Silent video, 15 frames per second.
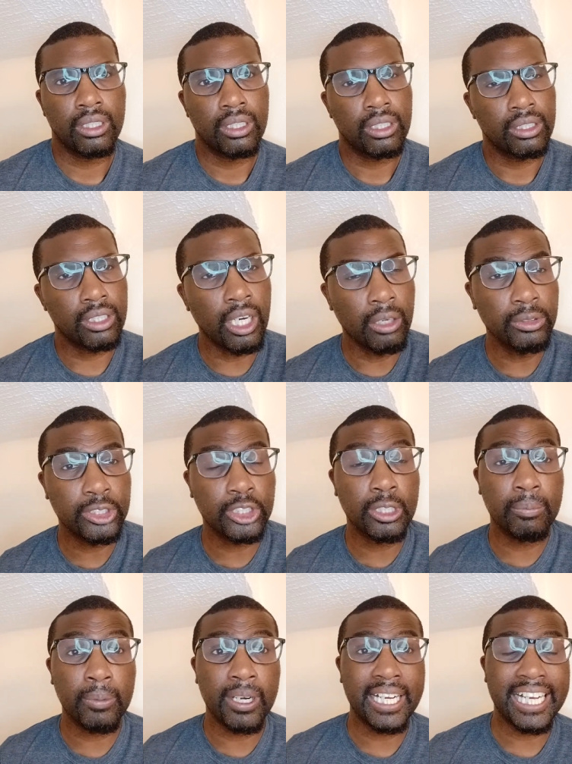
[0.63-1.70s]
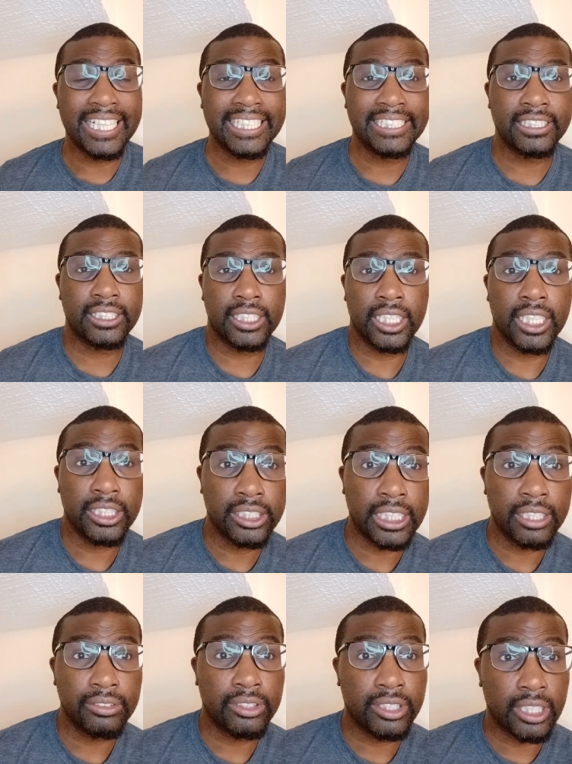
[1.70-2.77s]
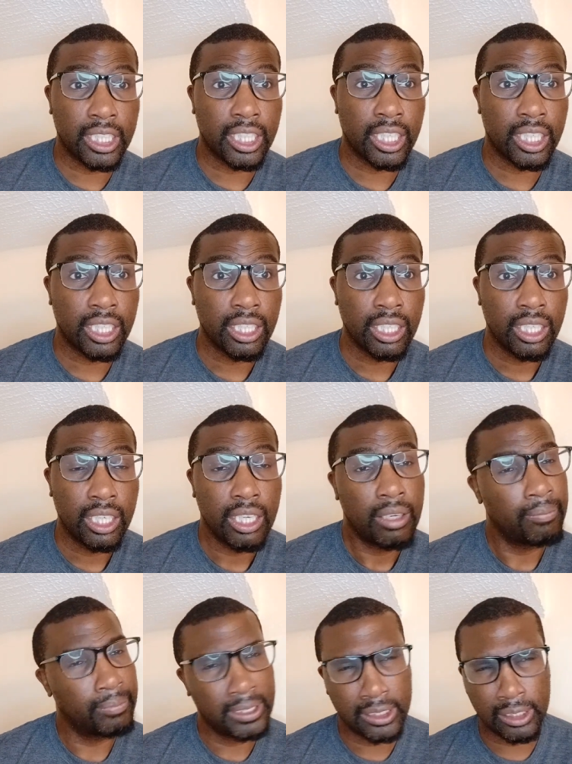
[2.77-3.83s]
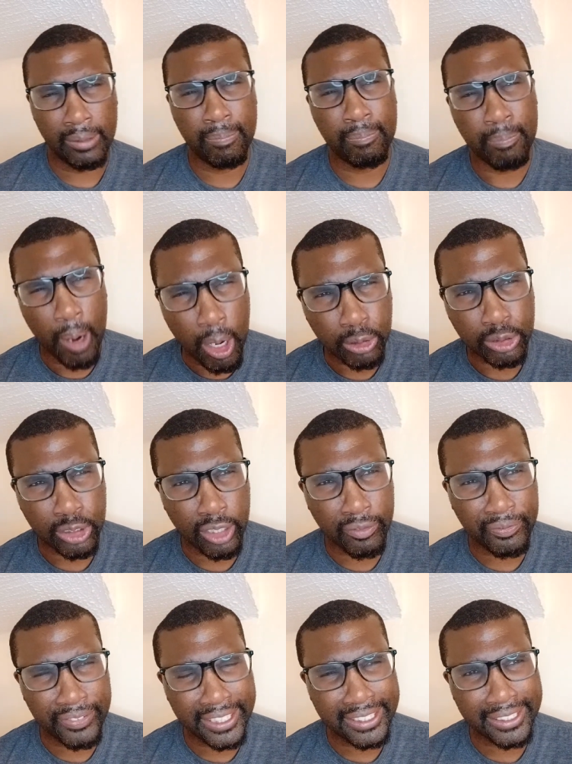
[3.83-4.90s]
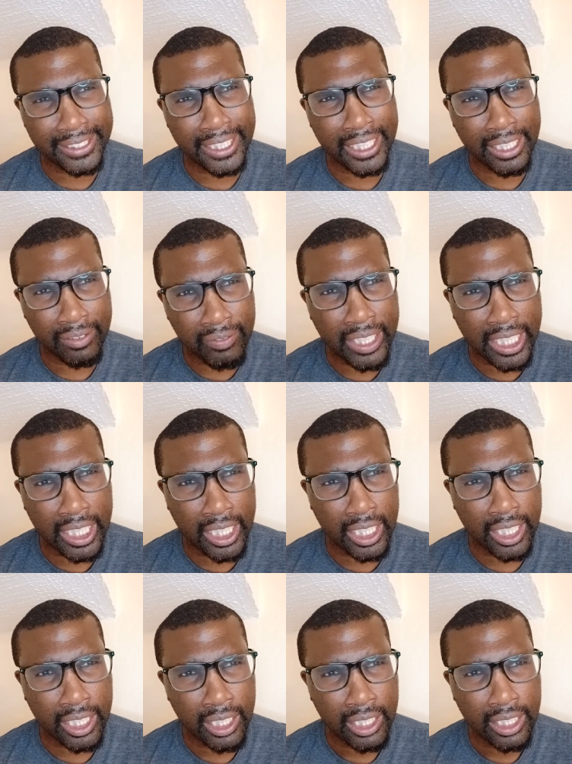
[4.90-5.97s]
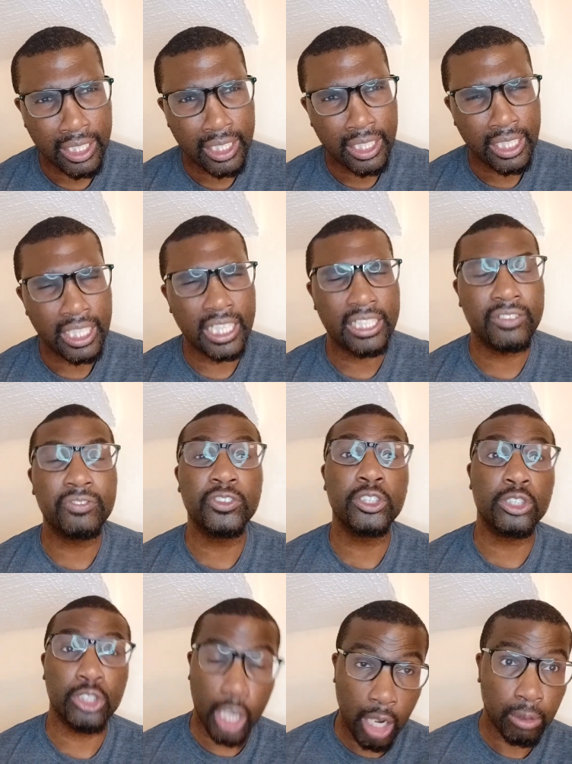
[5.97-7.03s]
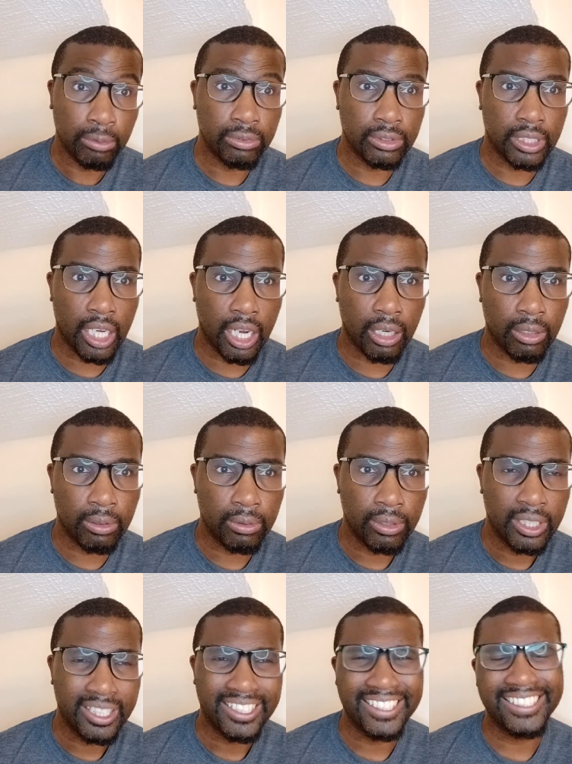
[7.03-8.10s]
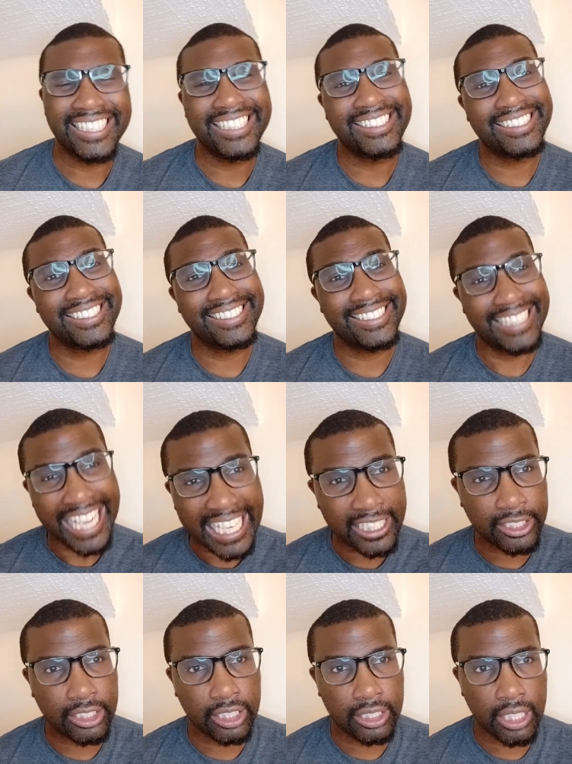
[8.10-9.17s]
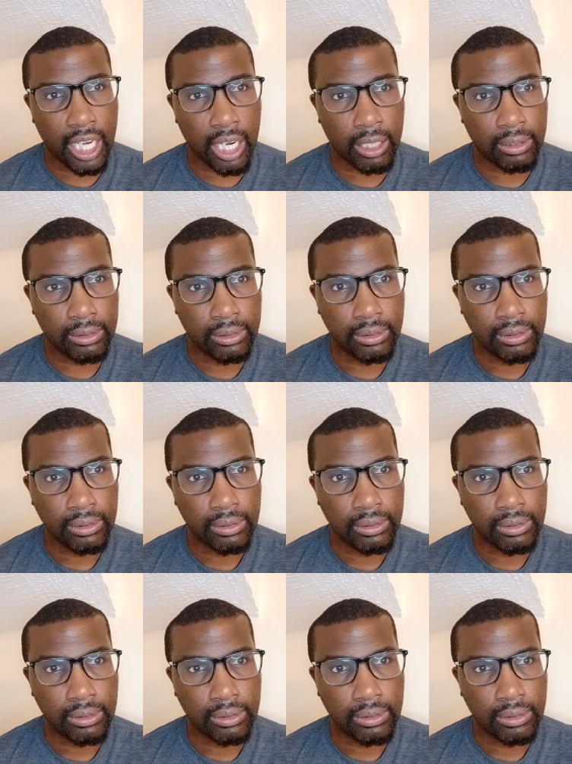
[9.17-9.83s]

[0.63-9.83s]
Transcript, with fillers: Yo, it's your boy Alex THFC, Mr. Box Office TV. And if you don't know, you need to get to know.